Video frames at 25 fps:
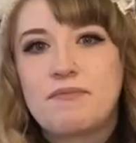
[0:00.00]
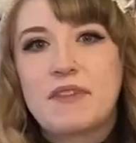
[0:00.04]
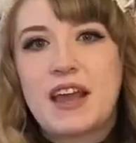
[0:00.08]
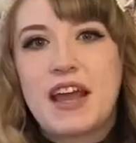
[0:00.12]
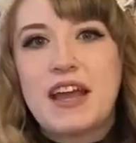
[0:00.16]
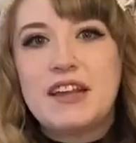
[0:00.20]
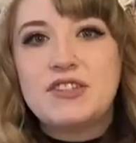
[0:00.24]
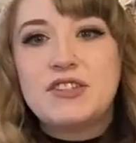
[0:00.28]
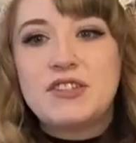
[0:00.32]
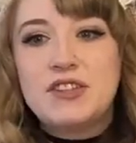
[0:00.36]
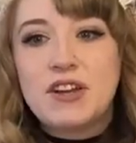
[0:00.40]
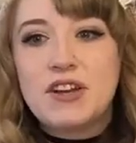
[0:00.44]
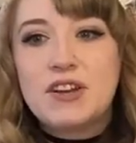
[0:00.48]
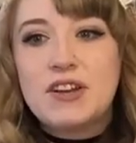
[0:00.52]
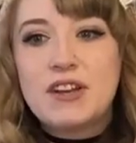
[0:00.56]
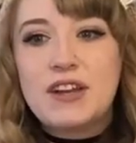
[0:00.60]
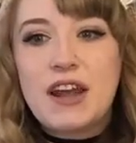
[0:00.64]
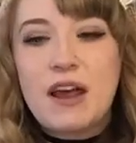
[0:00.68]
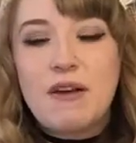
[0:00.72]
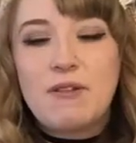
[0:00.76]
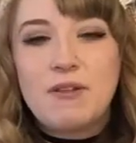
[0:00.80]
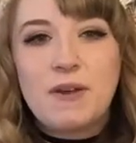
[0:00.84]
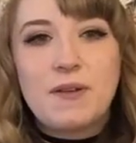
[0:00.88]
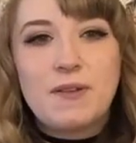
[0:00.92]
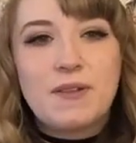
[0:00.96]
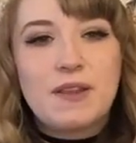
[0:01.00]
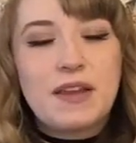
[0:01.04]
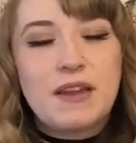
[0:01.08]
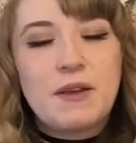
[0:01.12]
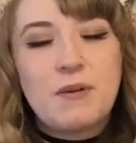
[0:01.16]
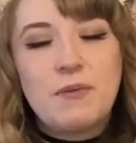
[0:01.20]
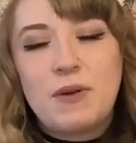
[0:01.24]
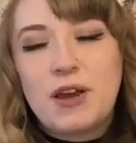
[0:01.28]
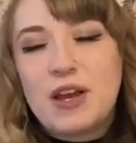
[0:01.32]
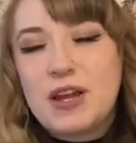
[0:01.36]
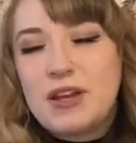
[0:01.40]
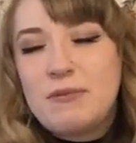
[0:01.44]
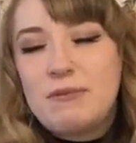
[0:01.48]
I started out Lolita
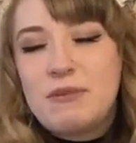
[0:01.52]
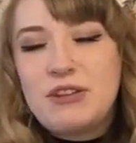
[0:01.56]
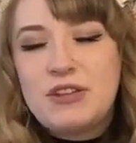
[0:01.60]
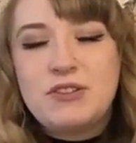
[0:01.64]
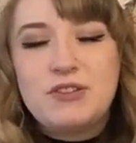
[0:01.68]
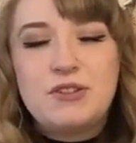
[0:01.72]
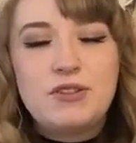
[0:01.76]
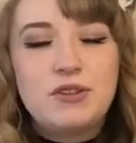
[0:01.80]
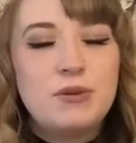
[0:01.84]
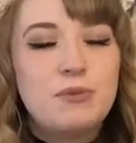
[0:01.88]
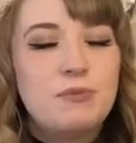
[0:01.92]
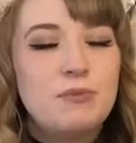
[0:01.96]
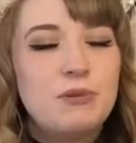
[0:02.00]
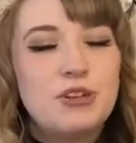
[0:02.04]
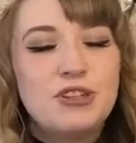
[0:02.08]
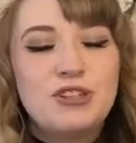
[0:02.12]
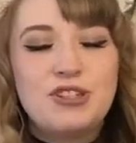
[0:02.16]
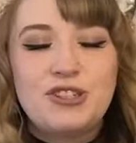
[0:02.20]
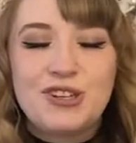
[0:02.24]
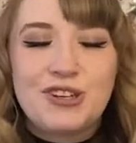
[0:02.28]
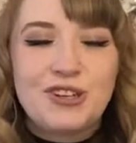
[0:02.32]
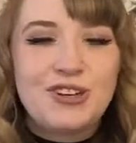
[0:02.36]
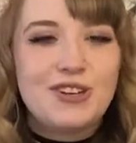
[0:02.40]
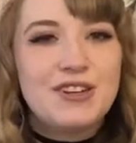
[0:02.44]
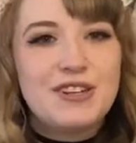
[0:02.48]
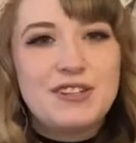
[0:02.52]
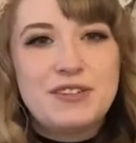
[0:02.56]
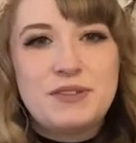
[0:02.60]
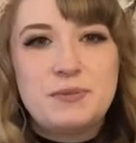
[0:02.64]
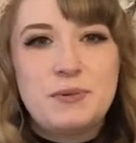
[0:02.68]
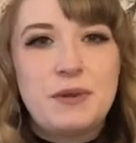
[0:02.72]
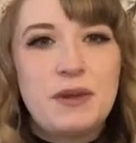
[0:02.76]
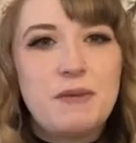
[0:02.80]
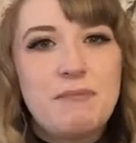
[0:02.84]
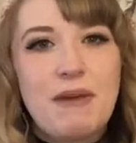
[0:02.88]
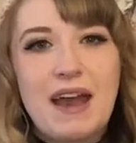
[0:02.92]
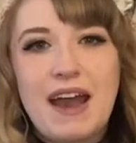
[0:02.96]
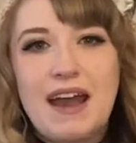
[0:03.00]
wanting to be super sugary
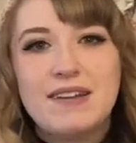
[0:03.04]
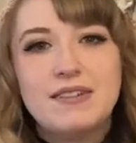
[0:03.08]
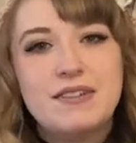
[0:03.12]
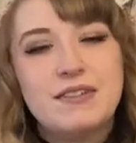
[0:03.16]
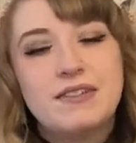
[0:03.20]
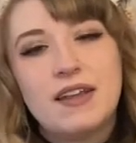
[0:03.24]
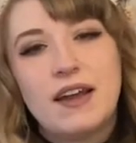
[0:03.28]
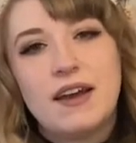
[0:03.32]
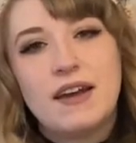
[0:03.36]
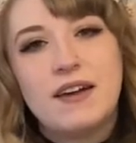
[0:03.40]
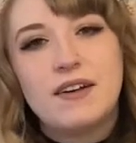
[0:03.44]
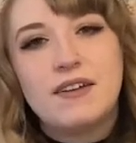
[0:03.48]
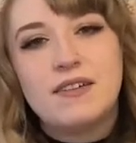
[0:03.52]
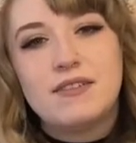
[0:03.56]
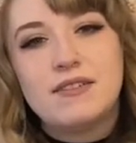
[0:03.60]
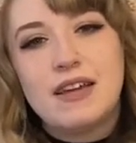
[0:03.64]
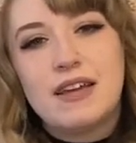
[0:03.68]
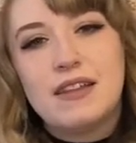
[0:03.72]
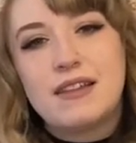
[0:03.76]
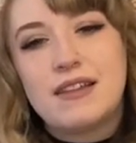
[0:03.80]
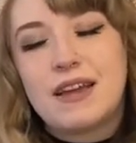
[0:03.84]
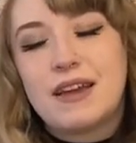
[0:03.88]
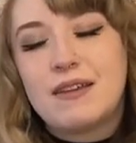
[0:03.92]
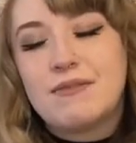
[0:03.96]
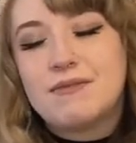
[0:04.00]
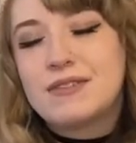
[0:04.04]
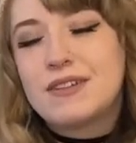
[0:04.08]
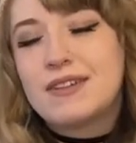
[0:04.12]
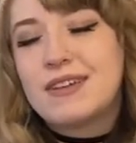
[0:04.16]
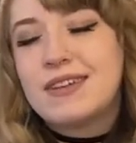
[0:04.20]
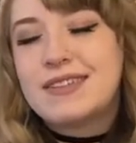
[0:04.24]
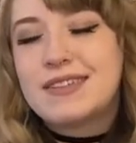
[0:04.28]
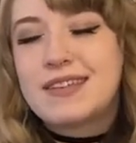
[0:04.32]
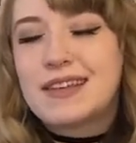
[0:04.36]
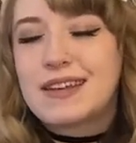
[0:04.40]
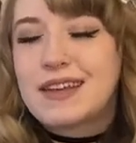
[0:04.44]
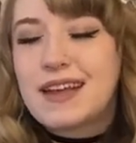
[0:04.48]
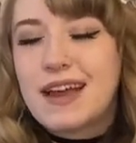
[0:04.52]
sweet pastel and then I
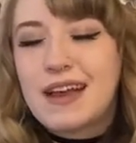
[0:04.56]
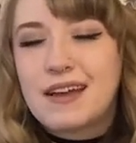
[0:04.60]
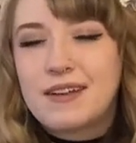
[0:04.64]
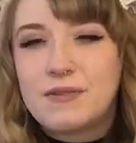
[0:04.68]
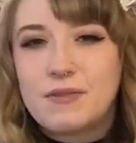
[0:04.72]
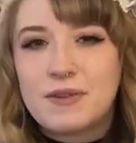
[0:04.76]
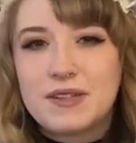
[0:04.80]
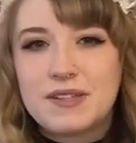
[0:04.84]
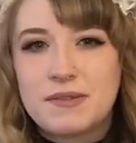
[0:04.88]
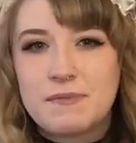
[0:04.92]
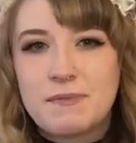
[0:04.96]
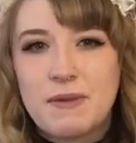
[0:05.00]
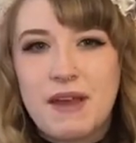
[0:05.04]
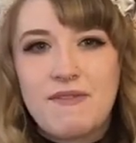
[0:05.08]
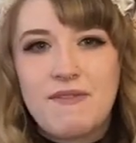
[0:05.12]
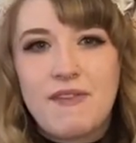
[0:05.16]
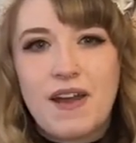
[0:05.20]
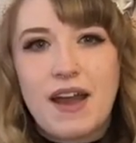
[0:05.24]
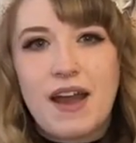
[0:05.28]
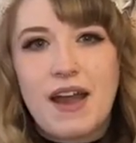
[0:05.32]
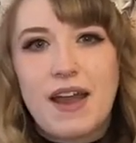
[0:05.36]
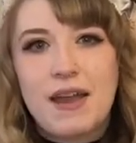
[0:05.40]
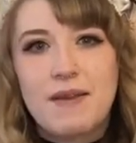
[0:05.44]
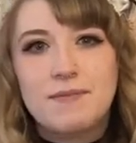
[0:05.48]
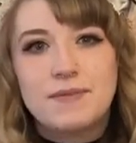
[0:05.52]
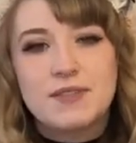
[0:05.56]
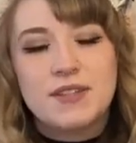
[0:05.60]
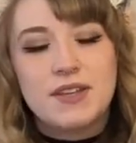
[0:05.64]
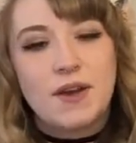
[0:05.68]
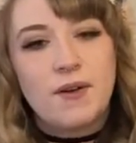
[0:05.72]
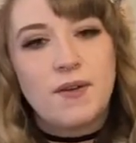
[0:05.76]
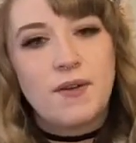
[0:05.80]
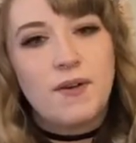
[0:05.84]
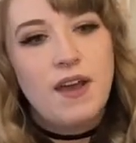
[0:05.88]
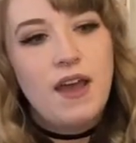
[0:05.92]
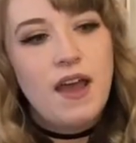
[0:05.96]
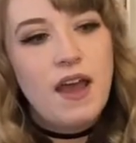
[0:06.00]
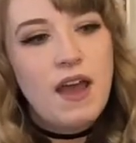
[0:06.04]
realized that kind of wasn't my vibe
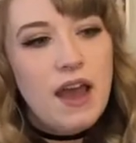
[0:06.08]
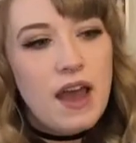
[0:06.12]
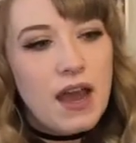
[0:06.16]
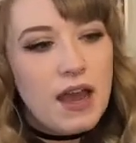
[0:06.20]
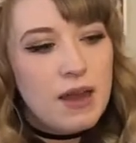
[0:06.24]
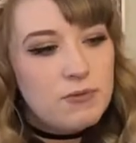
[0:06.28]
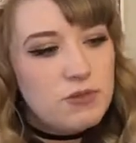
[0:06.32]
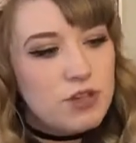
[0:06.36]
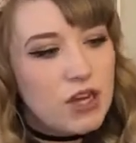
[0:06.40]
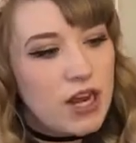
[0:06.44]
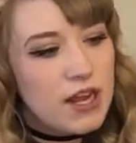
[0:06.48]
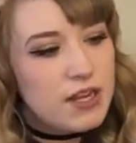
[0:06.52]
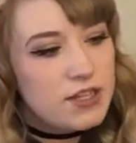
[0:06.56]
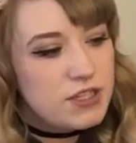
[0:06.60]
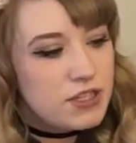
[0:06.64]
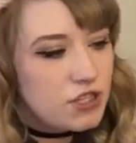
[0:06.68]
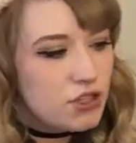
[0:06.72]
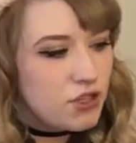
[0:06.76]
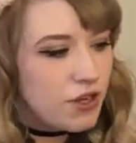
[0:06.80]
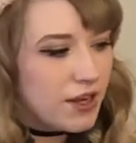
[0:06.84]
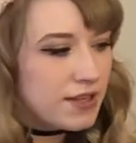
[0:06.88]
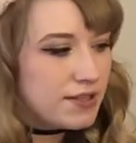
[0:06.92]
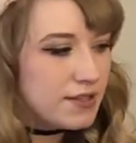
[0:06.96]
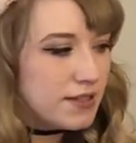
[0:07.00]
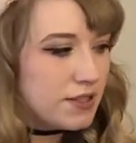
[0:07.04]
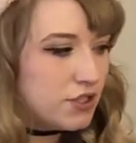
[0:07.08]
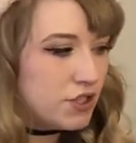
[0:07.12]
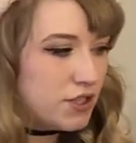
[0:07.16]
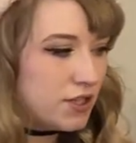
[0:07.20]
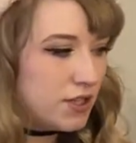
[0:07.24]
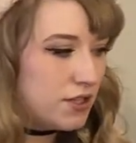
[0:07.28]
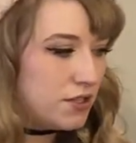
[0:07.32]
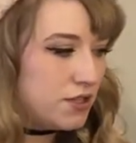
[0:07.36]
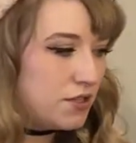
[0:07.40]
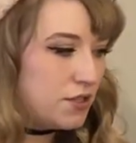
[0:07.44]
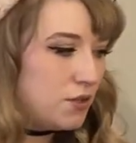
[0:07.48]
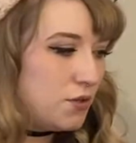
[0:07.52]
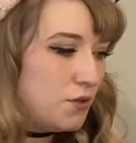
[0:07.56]
so I'm trying to transition
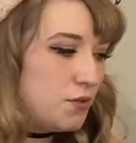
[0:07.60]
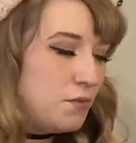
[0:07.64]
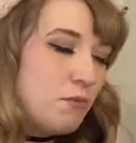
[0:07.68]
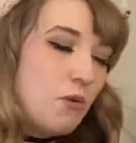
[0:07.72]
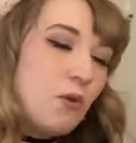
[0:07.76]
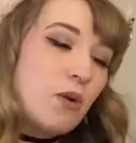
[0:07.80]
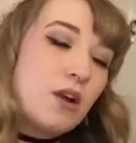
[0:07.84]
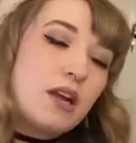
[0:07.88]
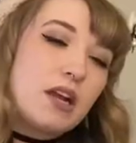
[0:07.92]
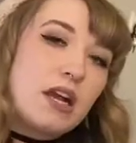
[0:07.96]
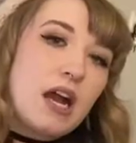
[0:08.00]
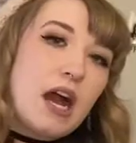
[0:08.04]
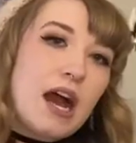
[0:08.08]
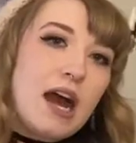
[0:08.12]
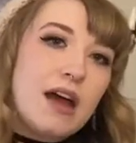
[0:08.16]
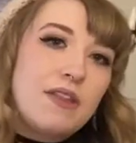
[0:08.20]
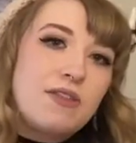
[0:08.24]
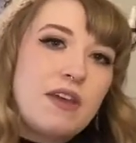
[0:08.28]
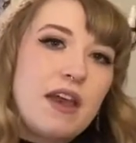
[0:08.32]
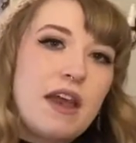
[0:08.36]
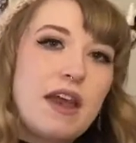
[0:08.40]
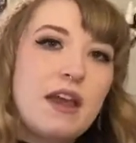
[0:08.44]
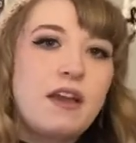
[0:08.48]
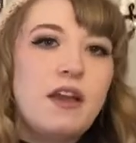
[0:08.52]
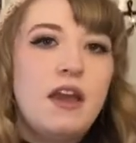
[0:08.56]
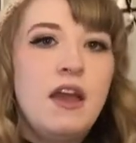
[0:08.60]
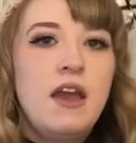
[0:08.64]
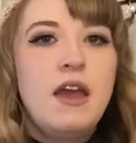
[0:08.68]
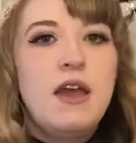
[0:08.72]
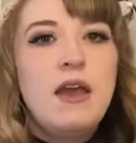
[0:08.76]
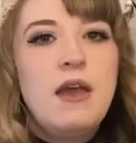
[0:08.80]
into more gothic,